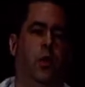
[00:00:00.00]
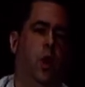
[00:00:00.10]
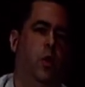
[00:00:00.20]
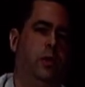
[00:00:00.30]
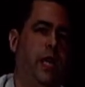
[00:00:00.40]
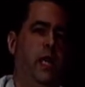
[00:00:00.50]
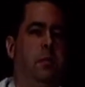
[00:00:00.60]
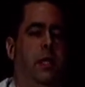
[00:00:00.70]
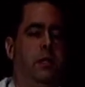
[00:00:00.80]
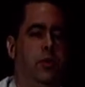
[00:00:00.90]
we're taking
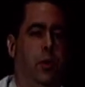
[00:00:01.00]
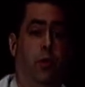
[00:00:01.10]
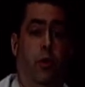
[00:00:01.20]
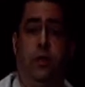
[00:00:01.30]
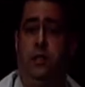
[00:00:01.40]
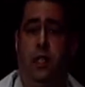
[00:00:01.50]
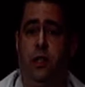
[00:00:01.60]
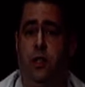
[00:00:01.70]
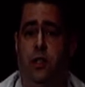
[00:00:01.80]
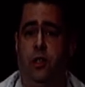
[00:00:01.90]
pieces we've already
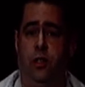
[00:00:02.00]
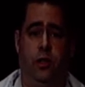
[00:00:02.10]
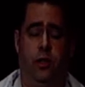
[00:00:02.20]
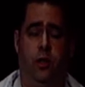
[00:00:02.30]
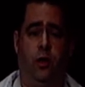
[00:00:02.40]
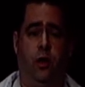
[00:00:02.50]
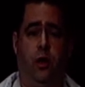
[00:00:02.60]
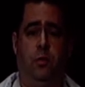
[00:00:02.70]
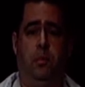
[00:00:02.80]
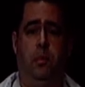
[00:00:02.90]
done
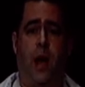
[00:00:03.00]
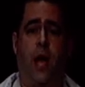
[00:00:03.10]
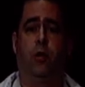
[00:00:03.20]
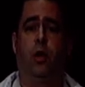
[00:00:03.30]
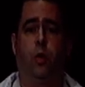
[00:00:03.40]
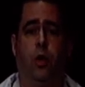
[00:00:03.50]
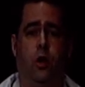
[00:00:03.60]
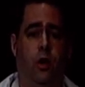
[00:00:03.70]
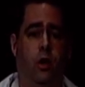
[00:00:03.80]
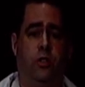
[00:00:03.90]
our background work
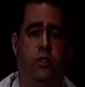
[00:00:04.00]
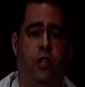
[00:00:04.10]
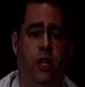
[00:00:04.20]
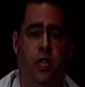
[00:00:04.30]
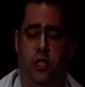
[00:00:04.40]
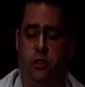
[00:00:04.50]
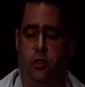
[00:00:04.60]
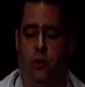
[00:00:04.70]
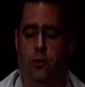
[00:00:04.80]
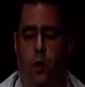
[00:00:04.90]
on, our studying and
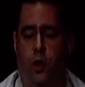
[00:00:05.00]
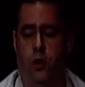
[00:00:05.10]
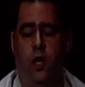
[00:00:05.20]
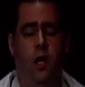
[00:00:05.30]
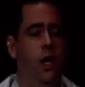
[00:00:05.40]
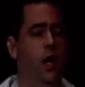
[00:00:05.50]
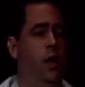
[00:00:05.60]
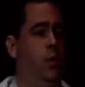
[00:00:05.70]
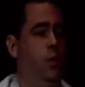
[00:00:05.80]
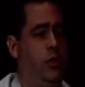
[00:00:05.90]
so forth.
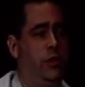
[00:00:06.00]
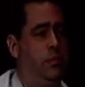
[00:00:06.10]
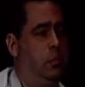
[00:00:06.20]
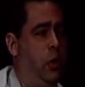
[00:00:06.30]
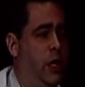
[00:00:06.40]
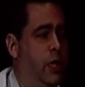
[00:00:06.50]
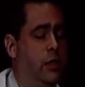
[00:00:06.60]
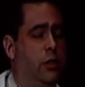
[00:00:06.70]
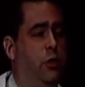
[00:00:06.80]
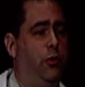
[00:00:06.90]
We're just putting it
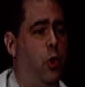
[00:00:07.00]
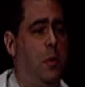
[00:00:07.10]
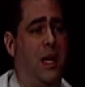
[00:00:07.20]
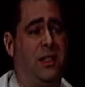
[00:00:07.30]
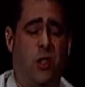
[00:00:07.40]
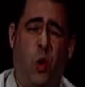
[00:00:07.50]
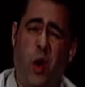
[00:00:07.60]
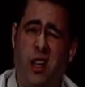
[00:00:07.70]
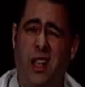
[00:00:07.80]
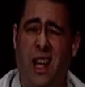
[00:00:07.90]
into new formats. It's
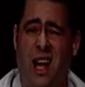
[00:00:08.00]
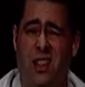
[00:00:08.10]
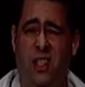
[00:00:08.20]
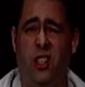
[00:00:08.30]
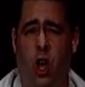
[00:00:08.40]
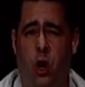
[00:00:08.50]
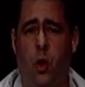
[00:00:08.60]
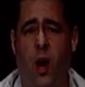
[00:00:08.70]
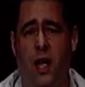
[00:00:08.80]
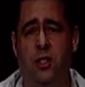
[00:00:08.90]
quicker to get out there. The
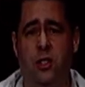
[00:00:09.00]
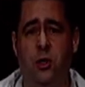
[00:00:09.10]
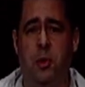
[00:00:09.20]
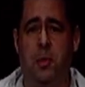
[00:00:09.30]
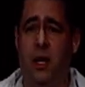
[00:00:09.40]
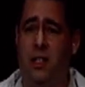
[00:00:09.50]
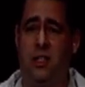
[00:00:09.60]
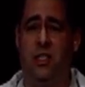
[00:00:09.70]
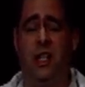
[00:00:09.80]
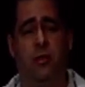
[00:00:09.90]
ROI is a little bit better because
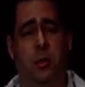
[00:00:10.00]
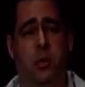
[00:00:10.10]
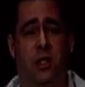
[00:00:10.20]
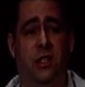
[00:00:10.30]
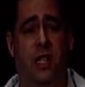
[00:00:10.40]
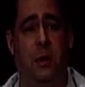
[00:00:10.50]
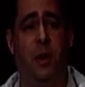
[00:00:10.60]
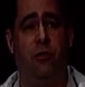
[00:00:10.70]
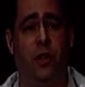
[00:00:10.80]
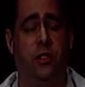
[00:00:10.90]
you didn't have to put in the same
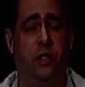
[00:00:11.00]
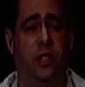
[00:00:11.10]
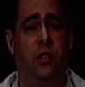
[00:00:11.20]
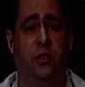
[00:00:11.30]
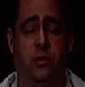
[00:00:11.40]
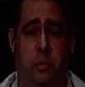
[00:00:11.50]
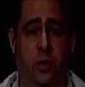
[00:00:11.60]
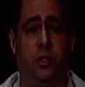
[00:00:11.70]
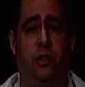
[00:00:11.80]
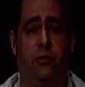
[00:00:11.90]
effort as you did to
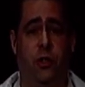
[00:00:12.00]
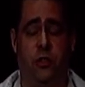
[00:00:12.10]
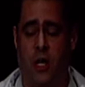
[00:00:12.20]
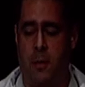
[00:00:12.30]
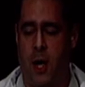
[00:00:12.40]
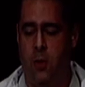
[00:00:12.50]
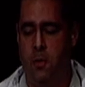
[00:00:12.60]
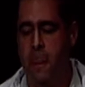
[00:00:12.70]
build it the first time out.